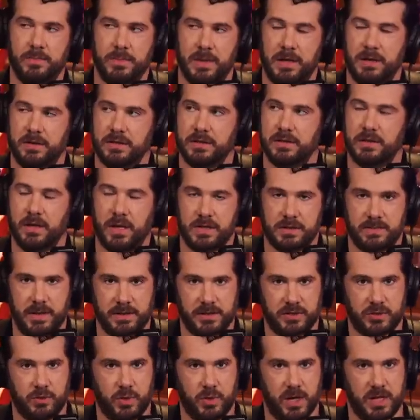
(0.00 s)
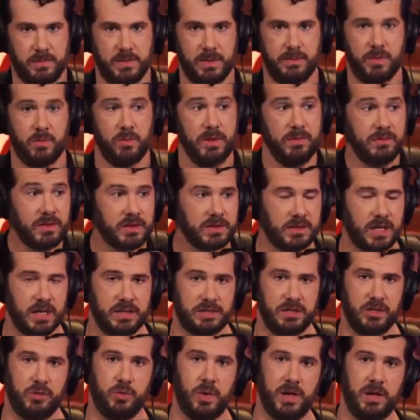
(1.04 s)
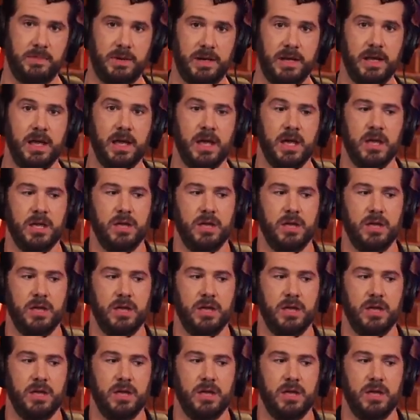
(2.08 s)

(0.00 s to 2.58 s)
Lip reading: Jordan Peterson talks about this quite a bit, but we've discussed it quite a bit.